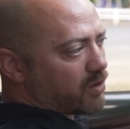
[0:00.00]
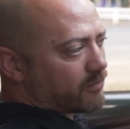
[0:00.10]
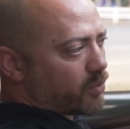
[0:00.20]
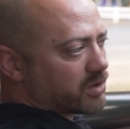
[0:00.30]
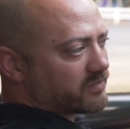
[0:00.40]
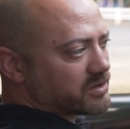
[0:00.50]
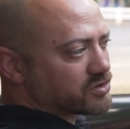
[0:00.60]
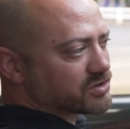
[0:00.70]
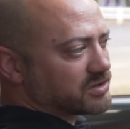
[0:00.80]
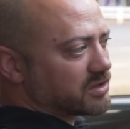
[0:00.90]
or a point of
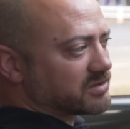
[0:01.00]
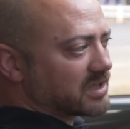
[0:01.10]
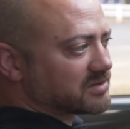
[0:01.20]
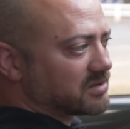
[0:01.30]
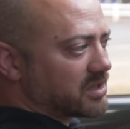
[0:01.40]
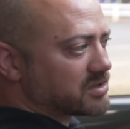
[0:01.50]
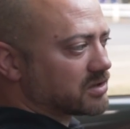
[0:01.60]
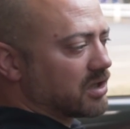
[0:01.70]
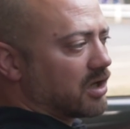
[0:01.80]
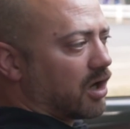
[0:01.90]
interest near a
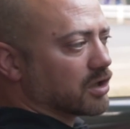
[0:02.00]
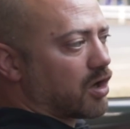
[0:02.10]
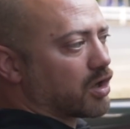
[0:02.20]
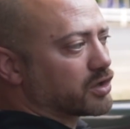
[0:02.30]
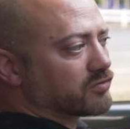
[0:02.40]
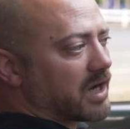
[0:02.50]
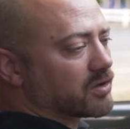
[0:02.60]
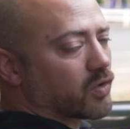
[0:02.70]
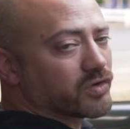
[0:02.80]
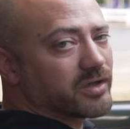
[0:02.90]
destination, along your
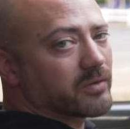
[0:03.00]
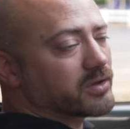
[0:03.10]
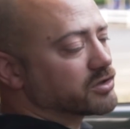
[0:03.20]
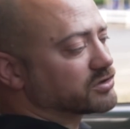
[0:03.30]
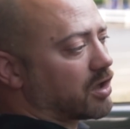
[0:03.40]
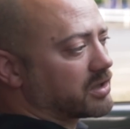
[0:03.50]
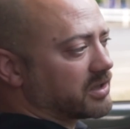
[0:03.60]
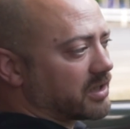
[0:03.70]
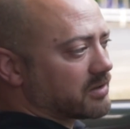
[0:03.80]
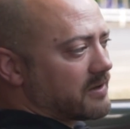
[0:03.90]
route, or near where you're starting
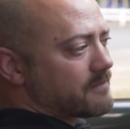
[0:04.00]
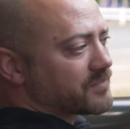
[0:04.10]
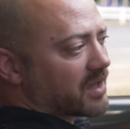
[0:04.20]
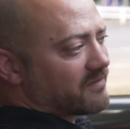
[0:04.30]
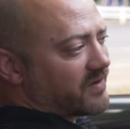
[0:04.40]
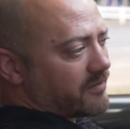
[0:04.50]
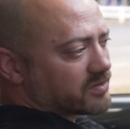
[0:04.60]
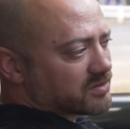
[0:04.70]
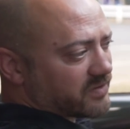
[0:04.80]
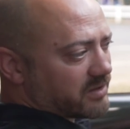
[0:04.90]
at.
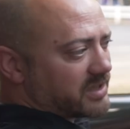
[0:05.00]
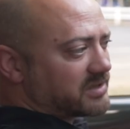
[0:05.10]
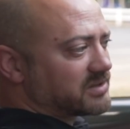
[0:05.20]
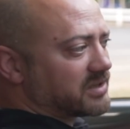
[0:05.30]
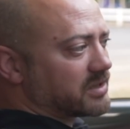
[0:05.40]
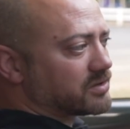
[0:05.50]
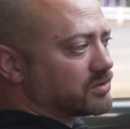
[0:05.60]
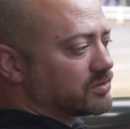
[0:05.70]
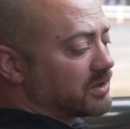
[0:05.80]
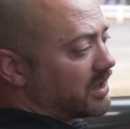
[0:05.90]
Favorites are very easy to get
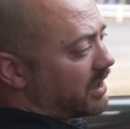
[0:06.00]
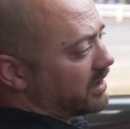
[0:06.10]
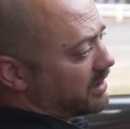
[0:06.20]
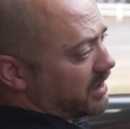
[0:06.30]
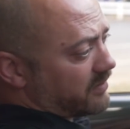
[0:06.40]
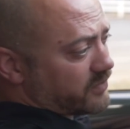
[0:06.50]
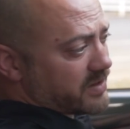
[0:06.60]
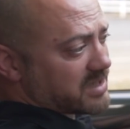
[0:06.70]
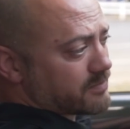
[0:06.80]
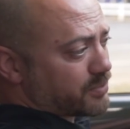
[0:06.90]
to, and hey, if you're
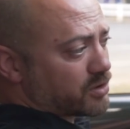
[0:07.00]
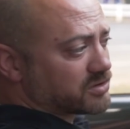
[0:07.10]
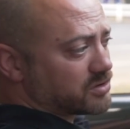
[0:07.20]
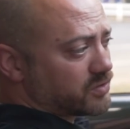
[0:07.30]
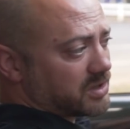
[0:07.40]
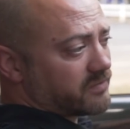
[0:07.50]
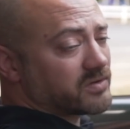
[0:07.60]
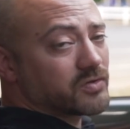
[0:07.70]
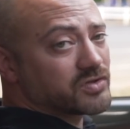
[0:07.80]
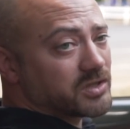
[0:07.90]
that type of person, you can
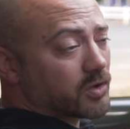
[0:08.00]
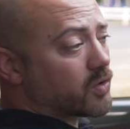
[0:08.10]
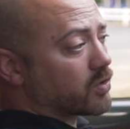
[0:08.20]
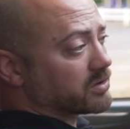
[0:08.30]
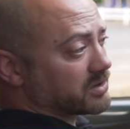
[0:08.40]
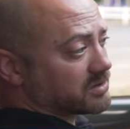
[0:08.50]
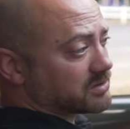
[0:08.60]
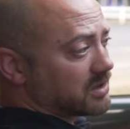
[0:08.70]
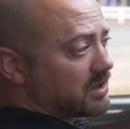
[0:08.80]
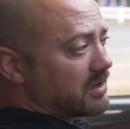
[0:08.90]
even use geo coordinates.
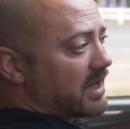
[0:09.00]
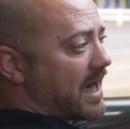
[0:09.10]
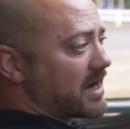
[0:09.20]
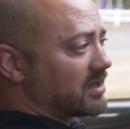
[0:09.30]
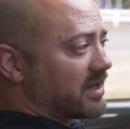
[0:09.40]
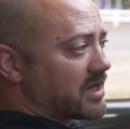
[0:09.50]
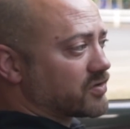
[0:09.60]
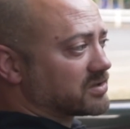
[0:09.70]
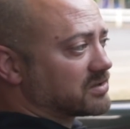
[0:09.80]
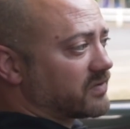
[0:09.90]
Adding an
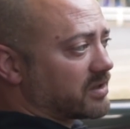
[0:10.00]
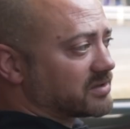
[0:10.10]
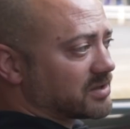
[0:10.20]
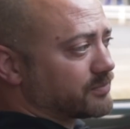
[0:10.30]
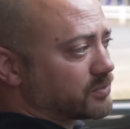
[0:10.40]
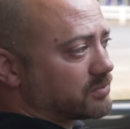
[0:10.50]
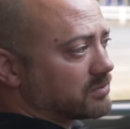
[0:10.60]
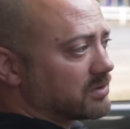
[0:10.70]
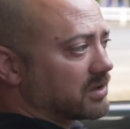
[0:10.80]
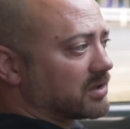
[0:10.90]
address is very simple.
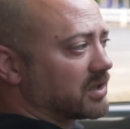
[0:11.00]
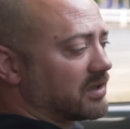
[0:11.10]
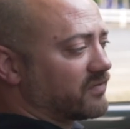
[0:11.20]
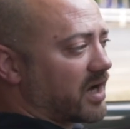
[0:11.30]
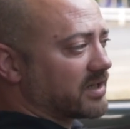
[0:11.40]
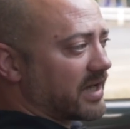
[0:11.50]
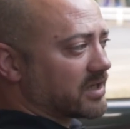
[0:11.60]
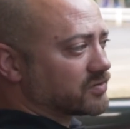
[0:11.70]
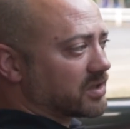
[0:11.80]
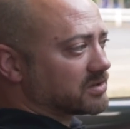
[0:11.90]
Clicking find
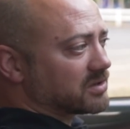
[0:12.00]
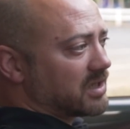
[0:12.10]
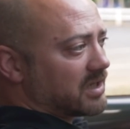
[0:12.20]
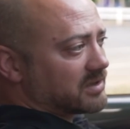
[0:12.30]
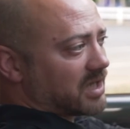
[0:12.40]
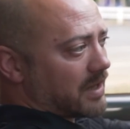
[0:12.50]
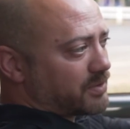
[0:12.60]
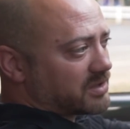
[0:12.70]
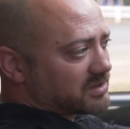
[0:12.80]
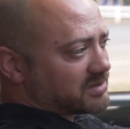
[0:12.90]
address, type
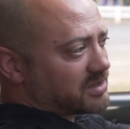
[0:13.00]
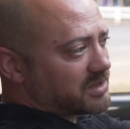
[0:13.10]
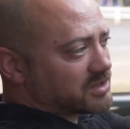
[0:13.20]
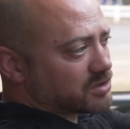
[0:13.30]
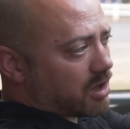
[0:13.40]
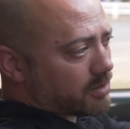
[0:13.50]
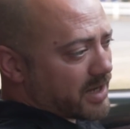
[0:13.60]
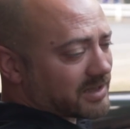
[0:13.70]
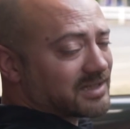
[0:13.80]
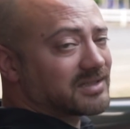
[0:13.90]
it in the city. It should
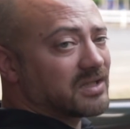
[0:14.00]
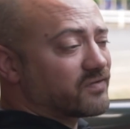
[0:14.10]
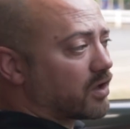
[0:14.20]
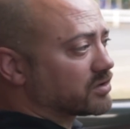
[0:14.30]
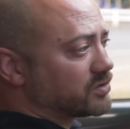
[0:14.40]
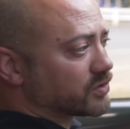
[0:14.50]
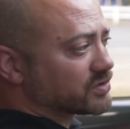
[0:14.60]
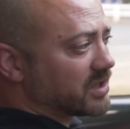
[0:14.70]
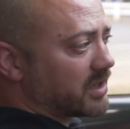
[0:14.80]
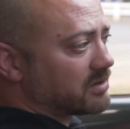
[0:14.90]
automatically default to your
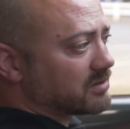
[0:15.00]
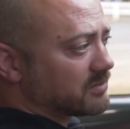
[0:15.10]
state.